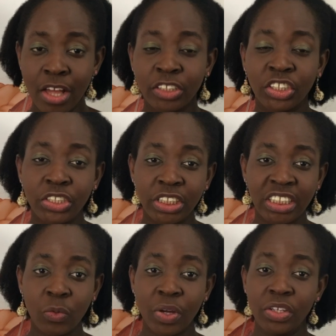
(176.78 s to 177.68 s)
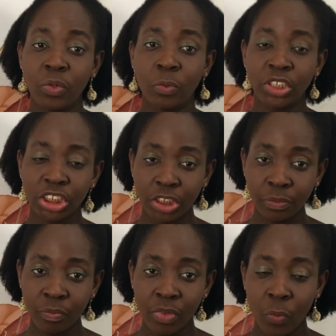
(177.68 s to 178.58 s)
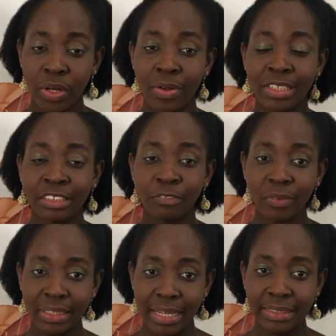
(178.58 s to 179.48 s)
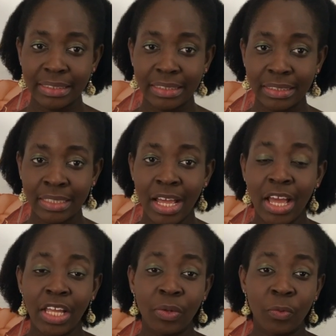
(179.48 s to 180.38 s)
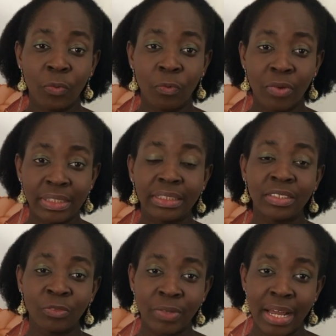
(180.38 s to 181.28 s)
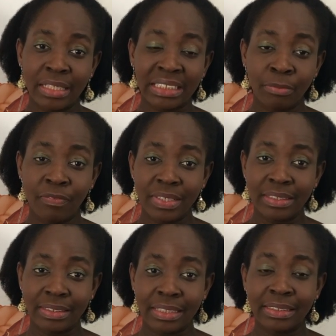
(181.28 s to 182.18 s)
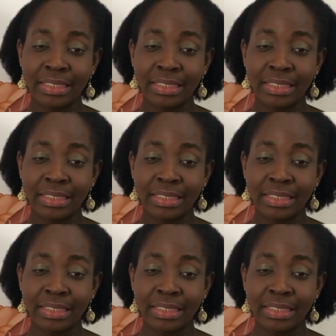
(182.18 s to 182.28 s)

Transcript: So usually when you're washing, when you're exfoliating, you're rinsing away some of these dead